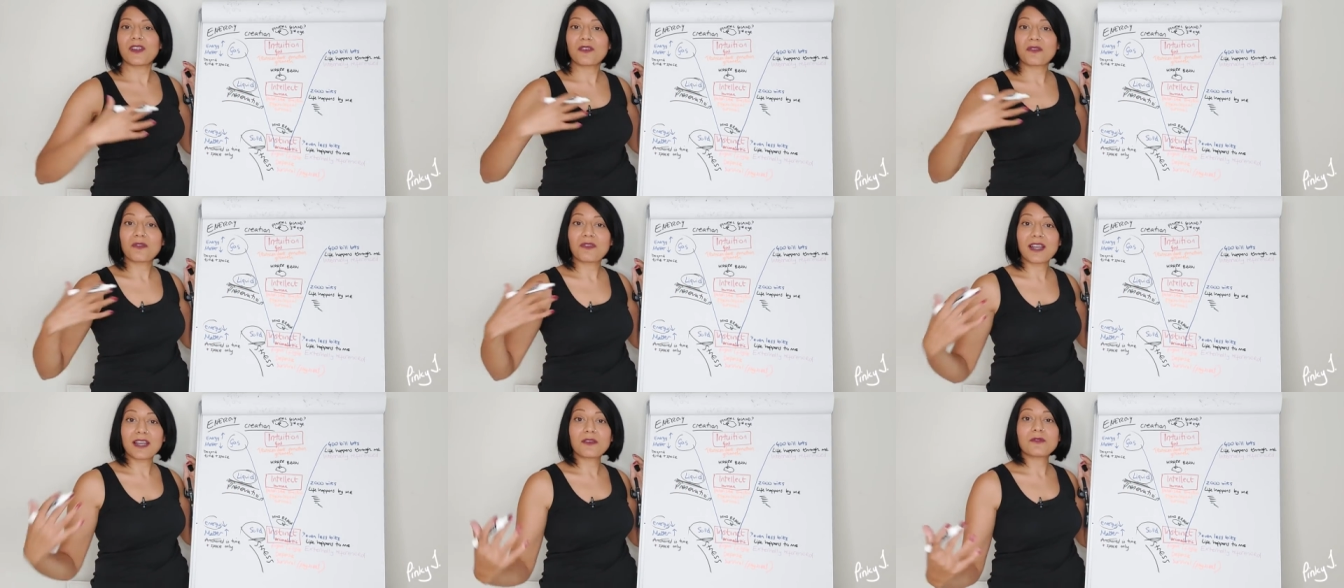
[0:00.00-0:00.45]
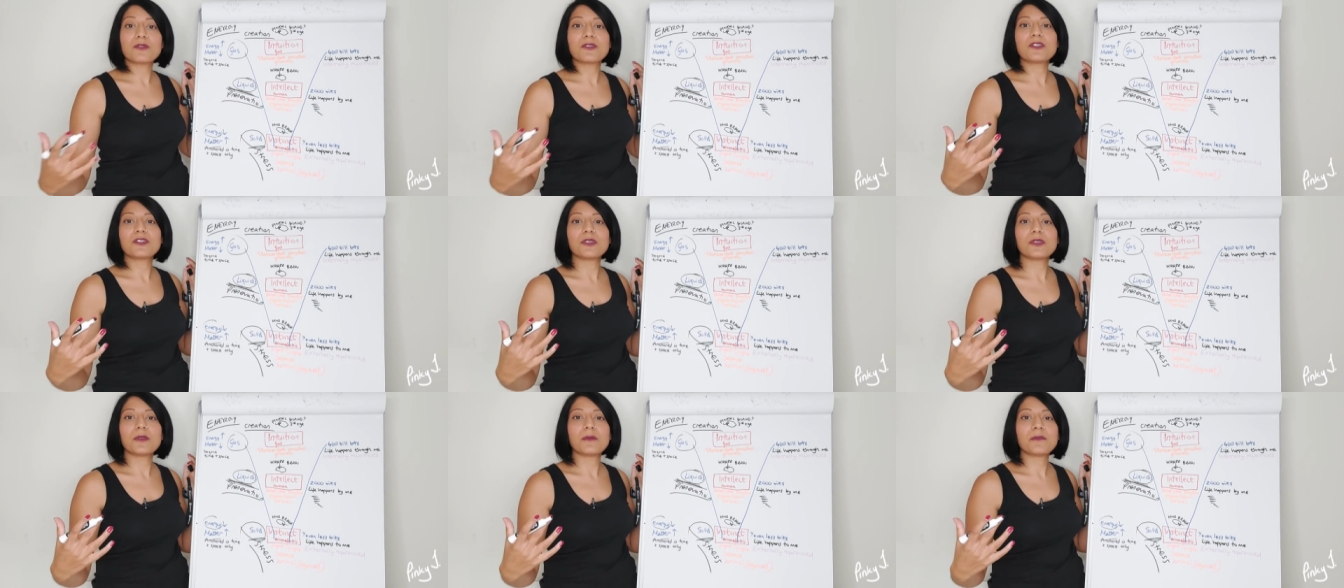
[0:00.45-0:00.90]

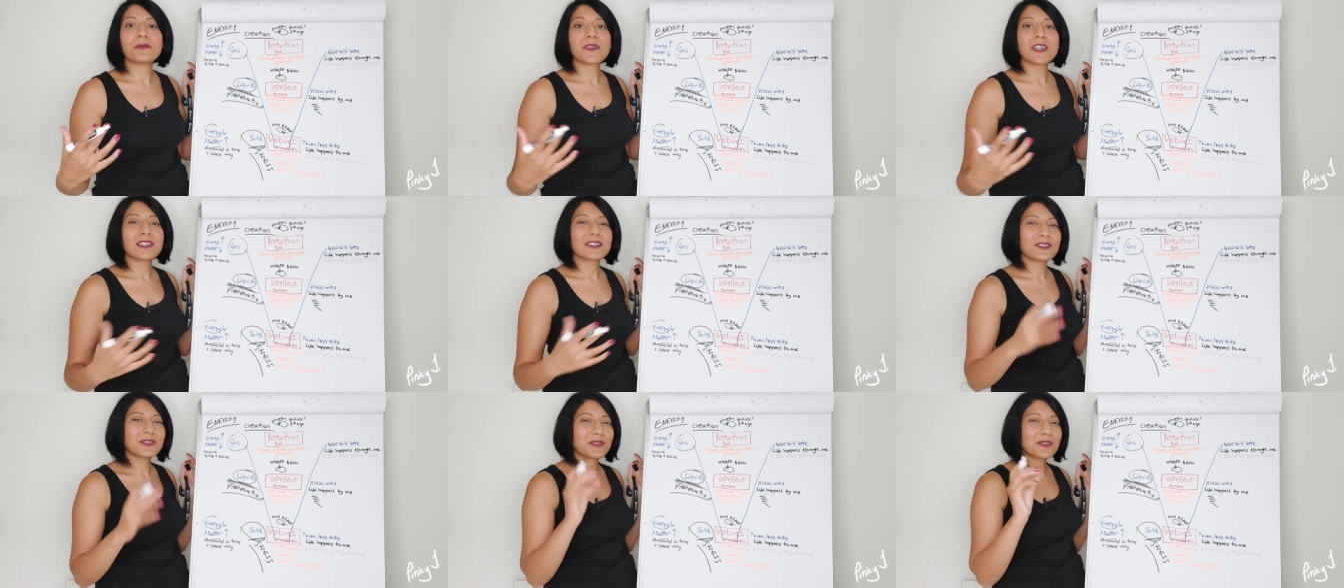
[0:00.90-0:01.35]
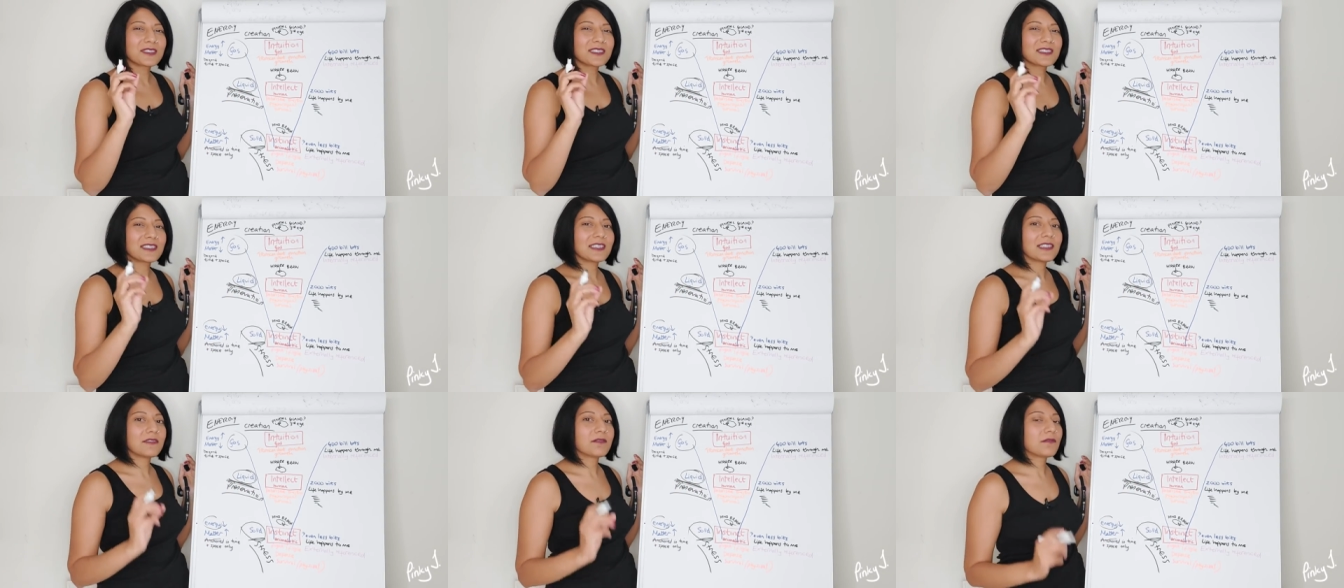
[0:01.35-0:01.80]
around you. So you're
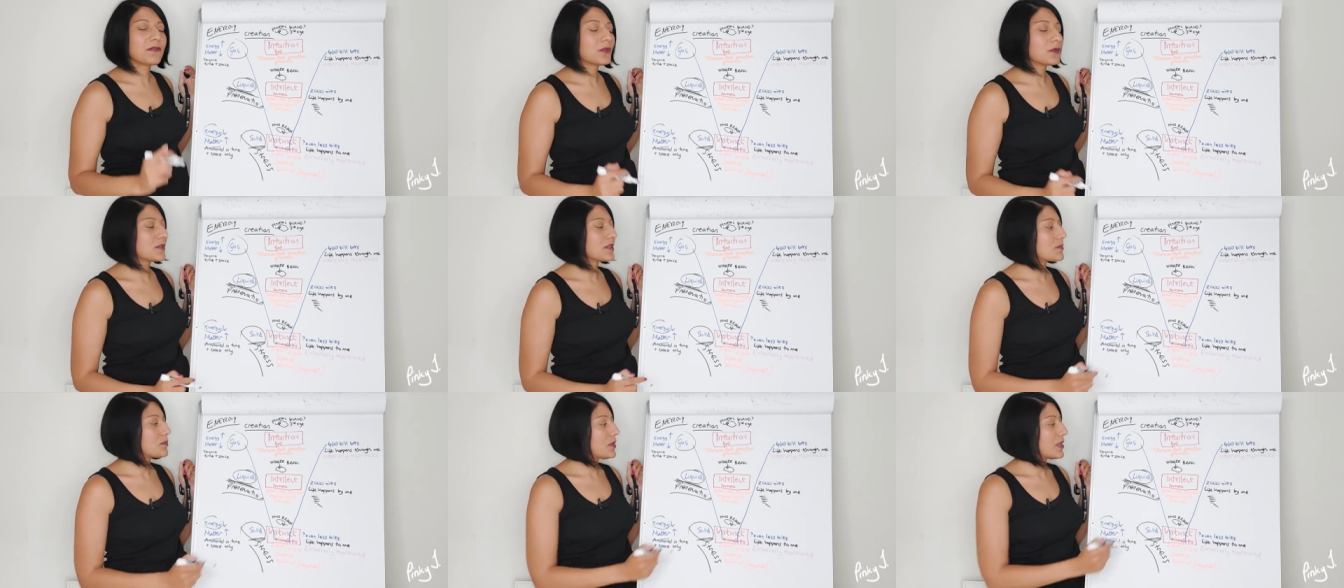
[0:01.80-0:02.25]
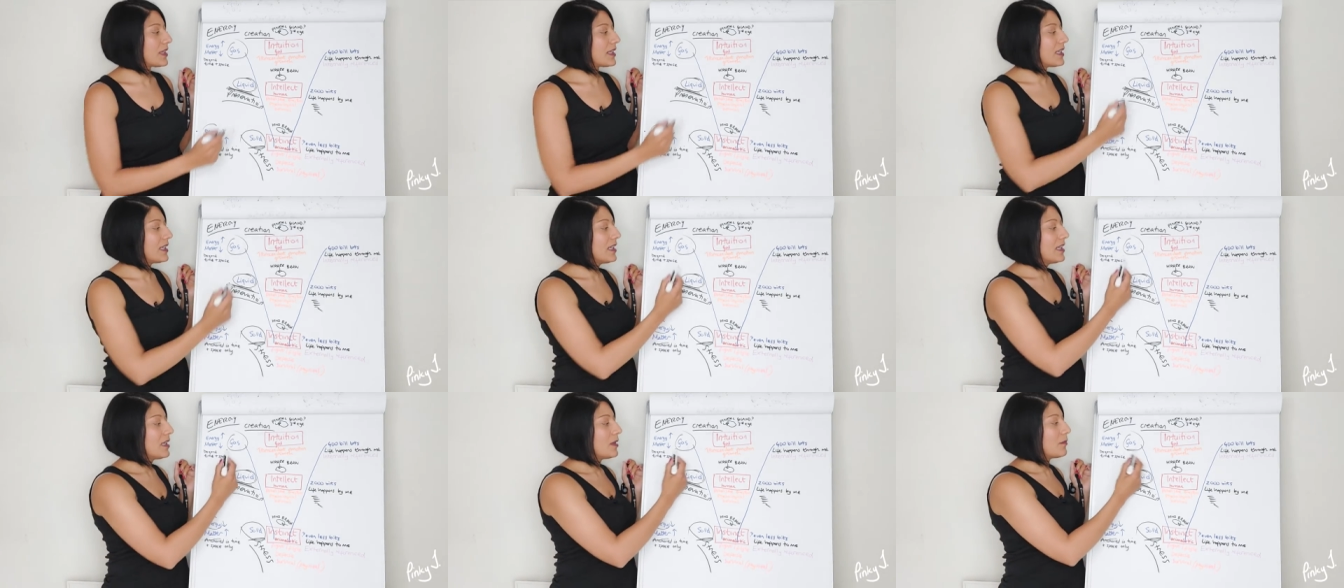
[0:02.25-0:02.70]
still influenced by it.